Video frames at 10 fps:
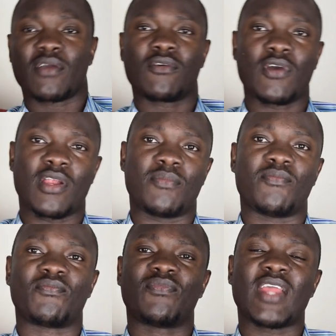Good.
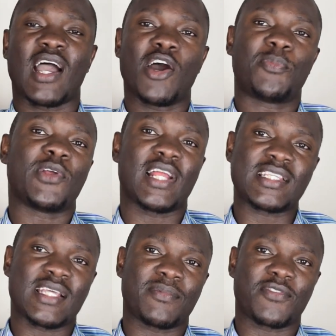I hope you
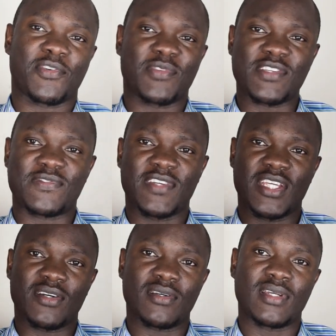learned something from this
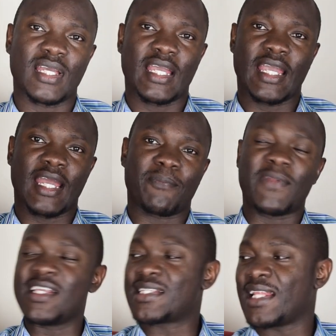video. And
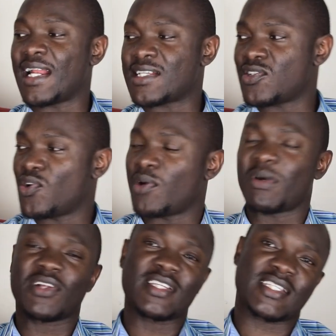please let us know
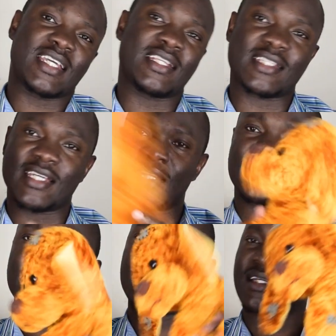about these kids here.
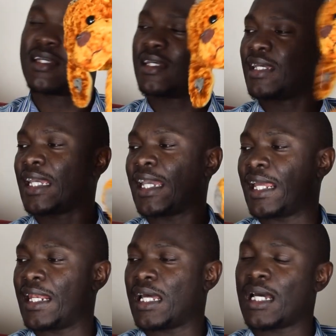
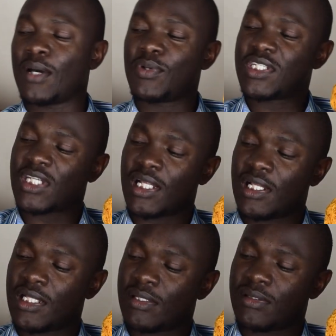And we
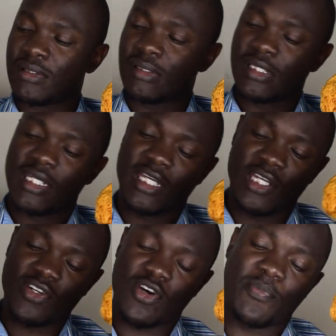shall
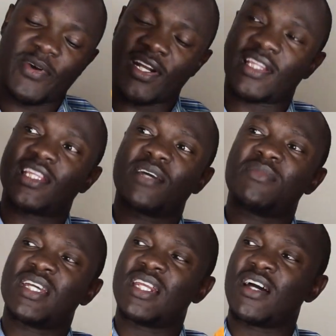incorporate
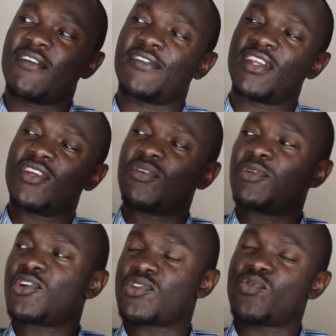them in our video
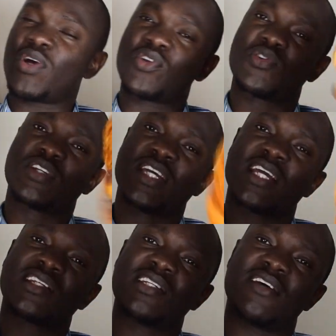because we want to
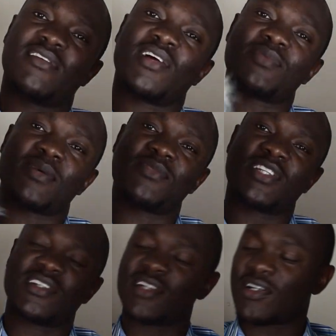develop some
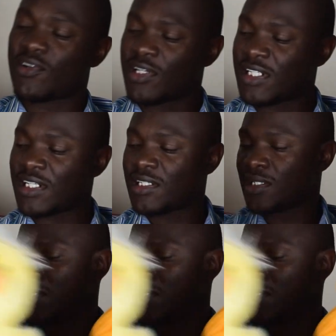children content.